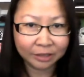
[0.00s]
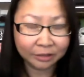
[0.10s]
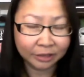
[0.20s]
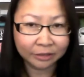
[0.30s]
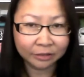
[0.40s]

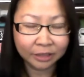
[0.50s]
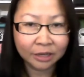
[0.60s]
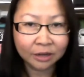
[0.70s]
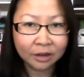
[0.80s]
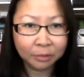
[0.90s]

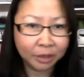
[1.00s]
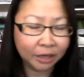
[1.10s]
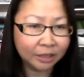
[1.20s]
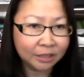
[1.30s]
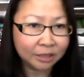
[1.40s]
illegally, but
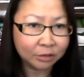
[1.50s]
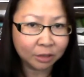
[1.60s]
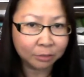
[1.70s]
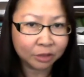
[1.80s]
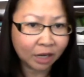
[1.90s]
at least those
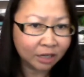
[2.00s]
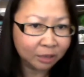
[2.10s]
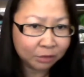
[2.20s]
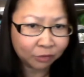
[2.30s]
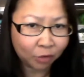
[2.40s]
numbers. And
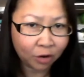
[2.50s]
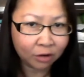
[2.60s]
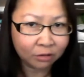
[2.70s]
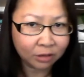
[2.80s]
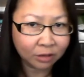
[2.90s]
he was
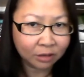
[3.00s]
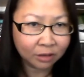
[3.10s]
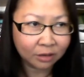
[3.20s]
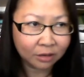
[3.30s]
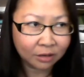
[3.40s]

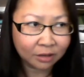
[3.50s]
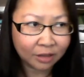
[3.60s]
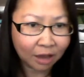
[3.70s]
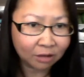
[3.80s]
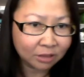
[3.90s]

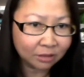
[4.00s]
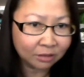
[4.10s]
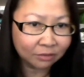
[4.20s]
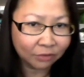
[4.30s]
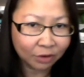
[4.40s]

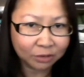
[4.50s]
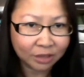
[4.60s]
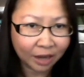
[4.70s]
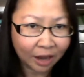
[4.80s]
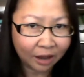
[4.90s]
400,000 votes
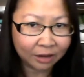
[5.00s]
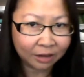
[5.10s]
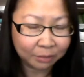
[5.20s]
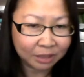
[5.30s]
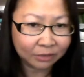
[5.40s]
ahead
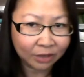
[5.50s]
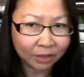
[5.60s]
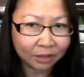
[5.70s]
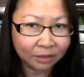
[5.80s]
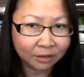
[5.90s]
in
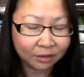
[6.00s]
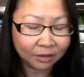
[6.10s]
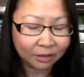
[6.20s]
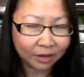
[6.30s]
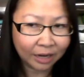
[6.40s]
Pennsylvania.
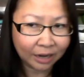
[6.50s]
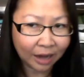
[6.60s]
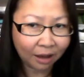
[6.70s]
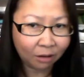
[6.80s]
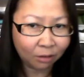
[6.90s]
And
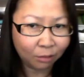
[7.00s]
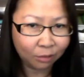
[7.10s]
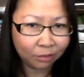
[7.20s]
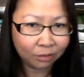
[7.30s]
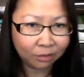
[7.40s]
now
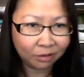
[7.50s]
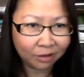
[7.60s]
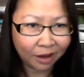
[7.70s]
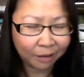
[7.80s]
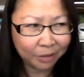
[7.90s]

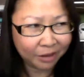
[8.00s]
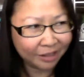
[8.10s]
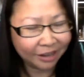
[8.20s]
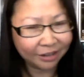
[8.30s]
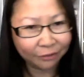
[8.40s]
I'm at
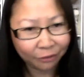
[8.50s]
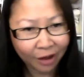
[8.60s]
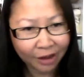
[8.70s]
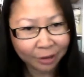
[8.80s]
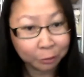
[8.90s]
the end of
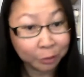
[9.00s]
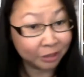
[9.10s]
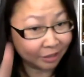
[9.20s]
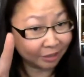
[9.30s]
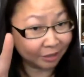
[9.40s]
Friday,
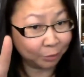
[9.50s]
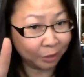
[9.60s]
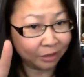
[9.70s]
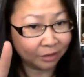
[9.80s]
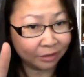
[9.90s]
which this is
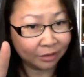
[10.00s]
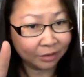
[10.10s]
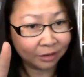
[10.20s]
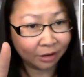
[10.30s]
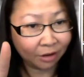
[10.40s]
when
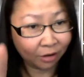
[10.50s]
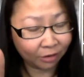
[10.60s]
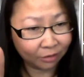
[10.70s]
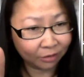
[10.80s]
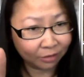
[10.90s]

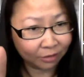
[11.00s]
our